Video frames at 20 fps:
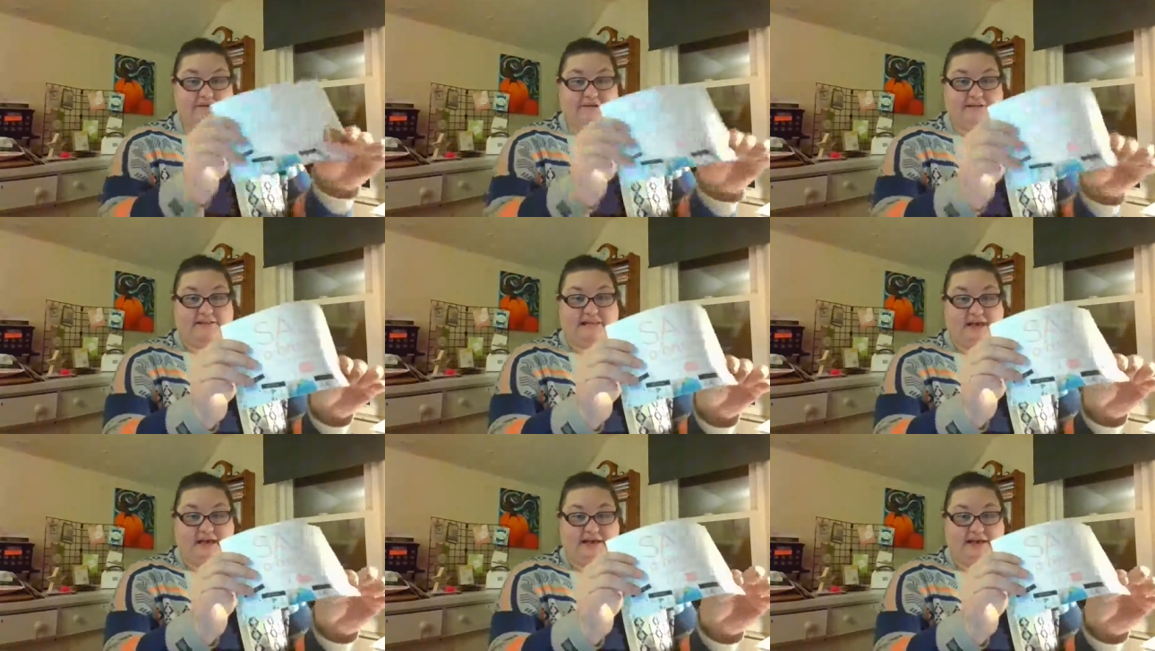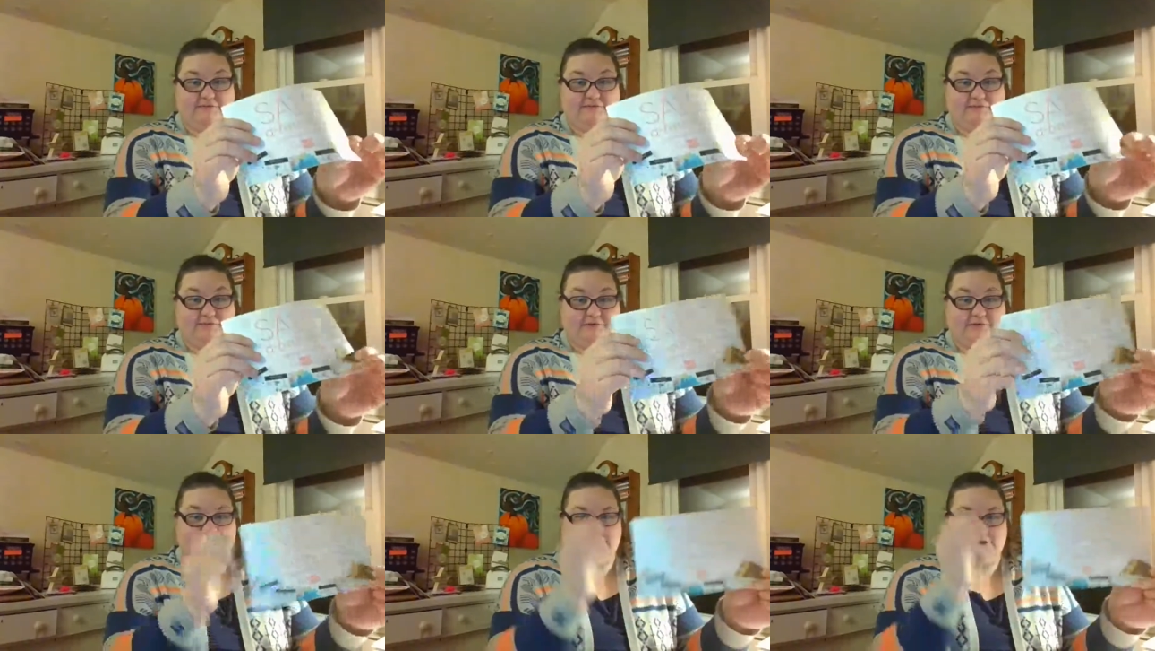went live.
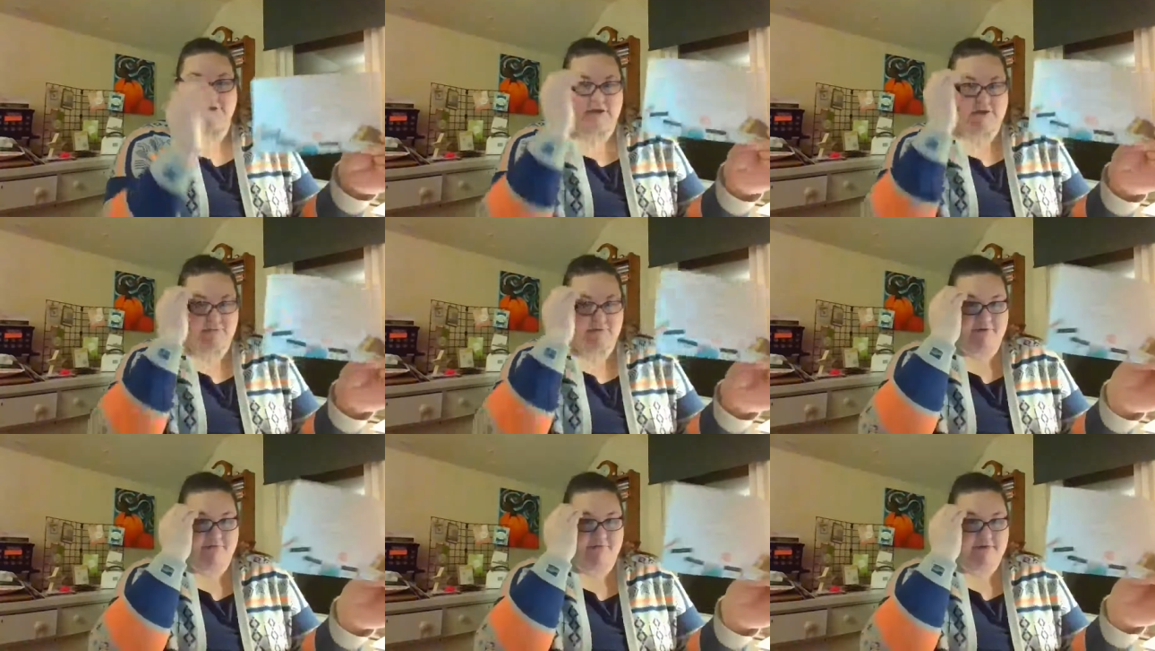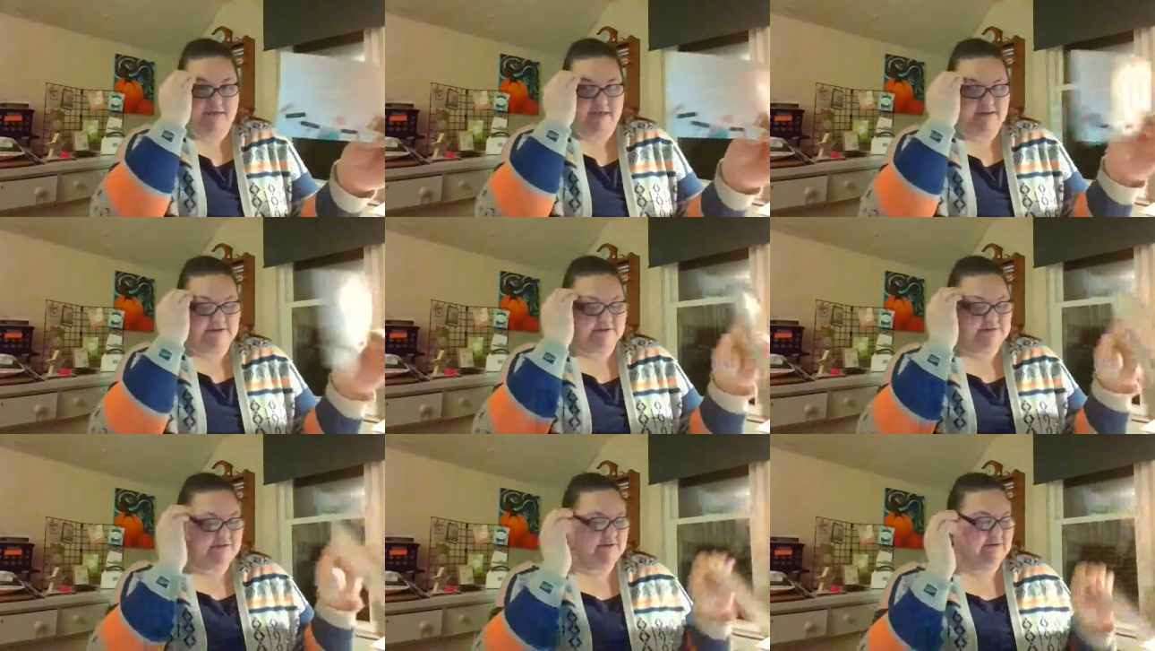I'm going to talk about
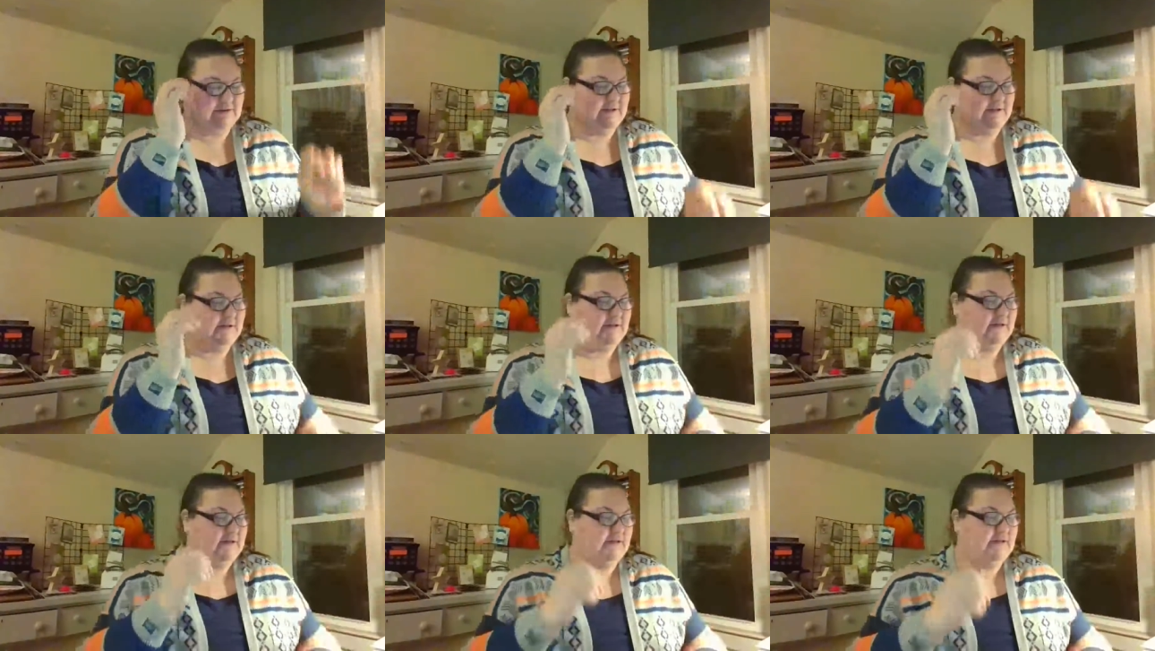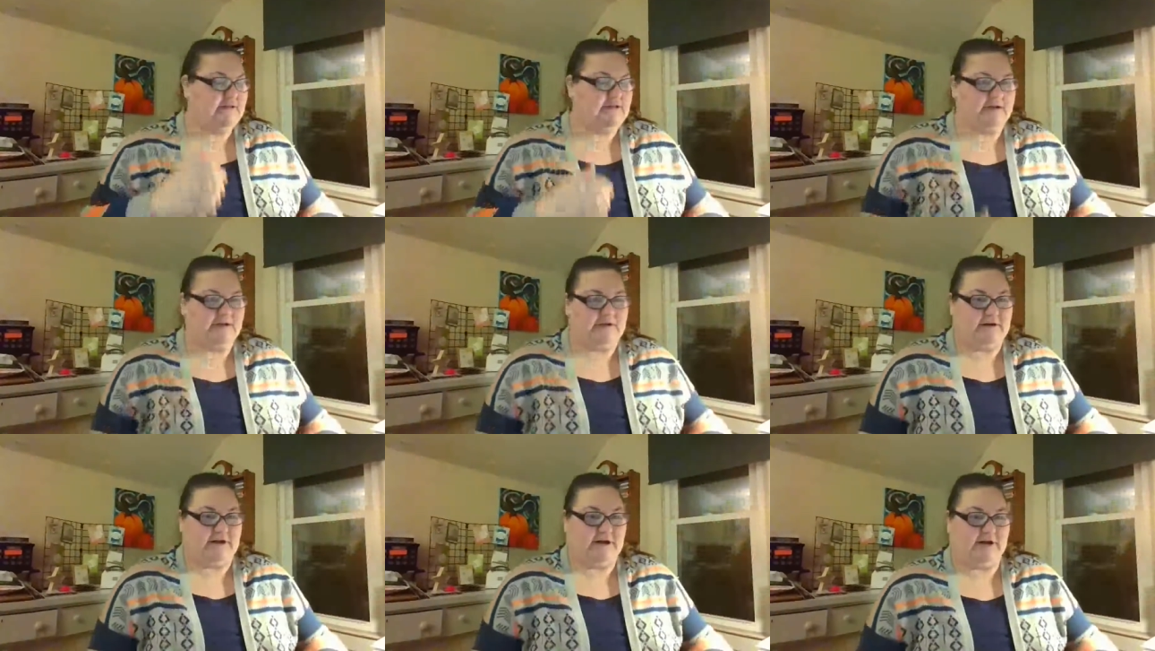that
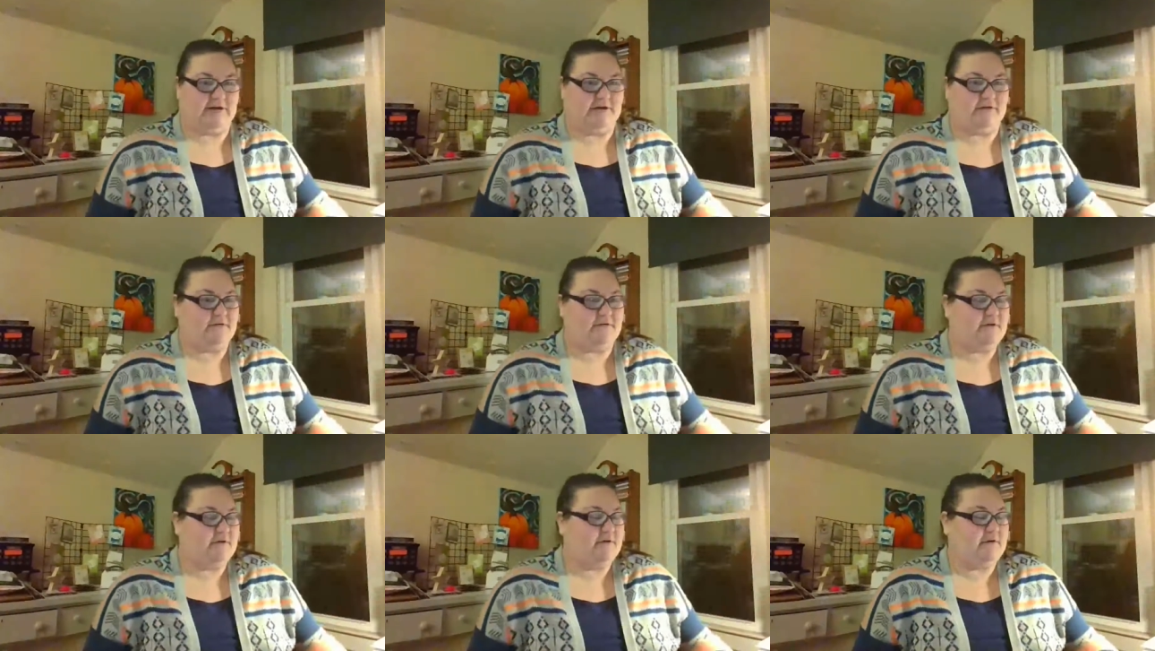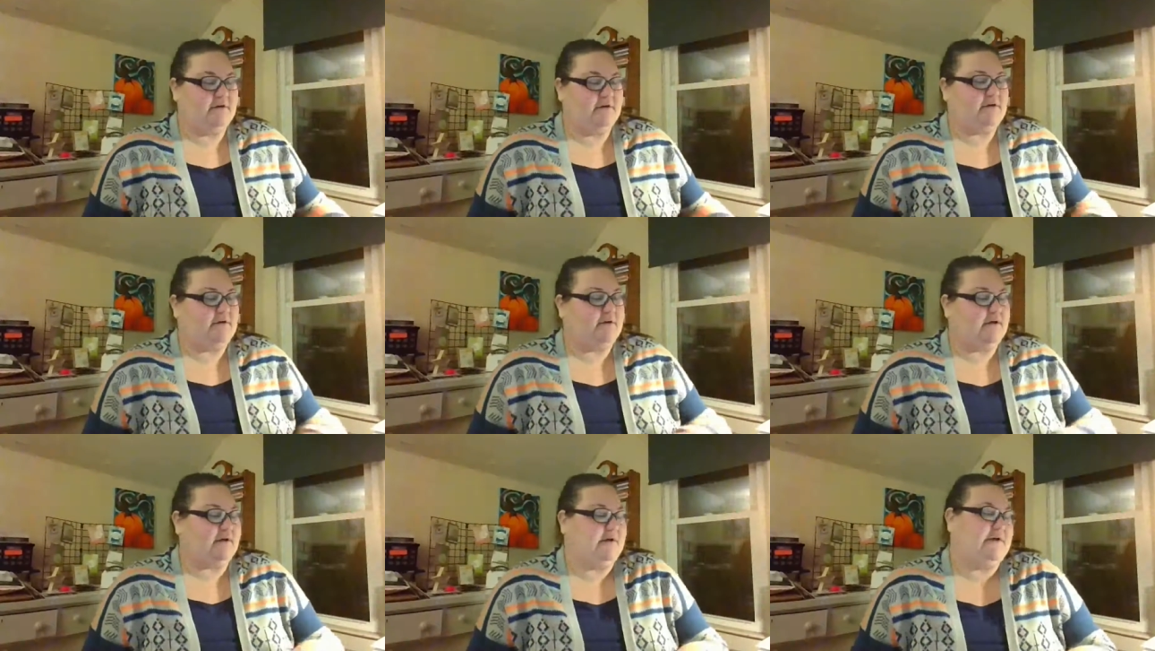here now.
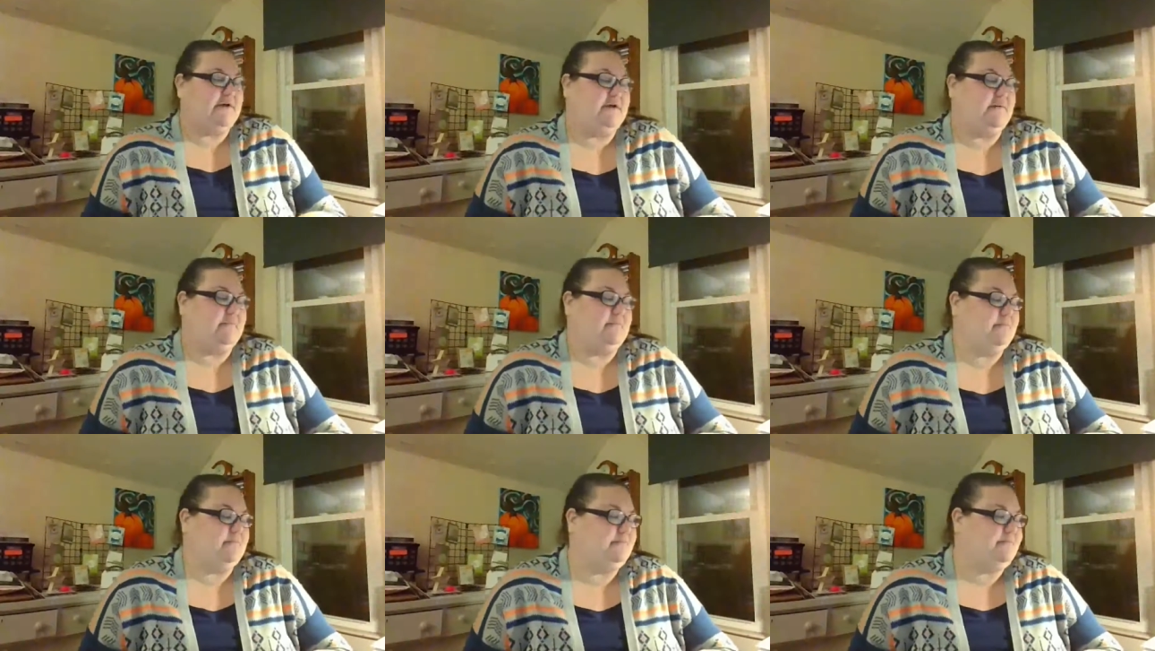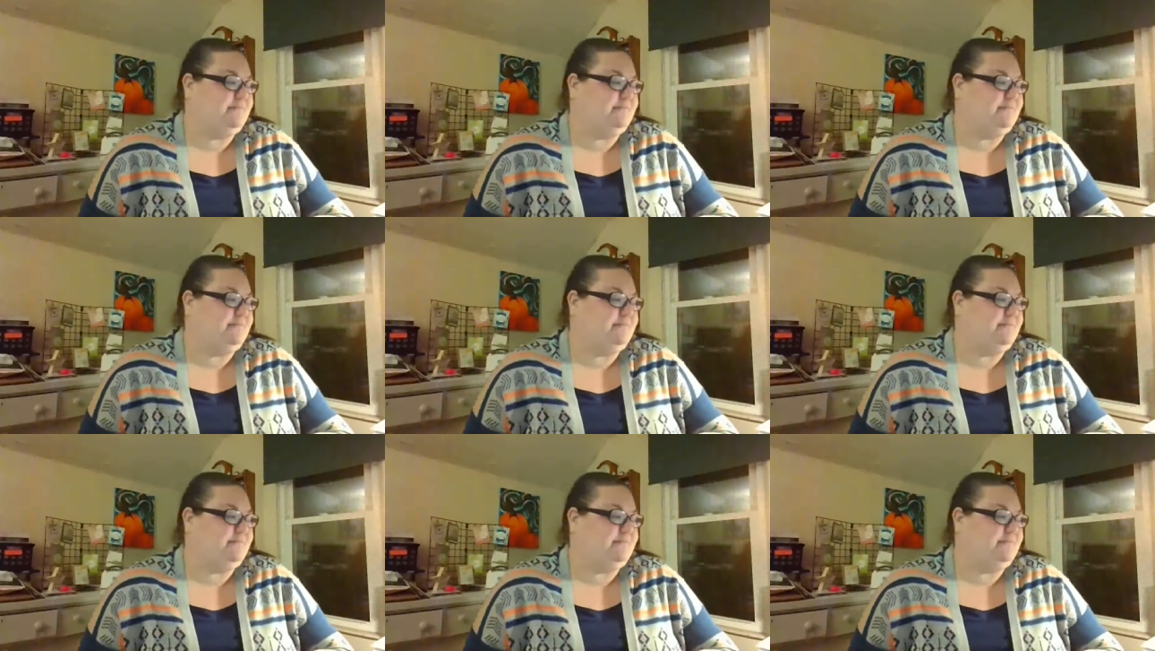Um,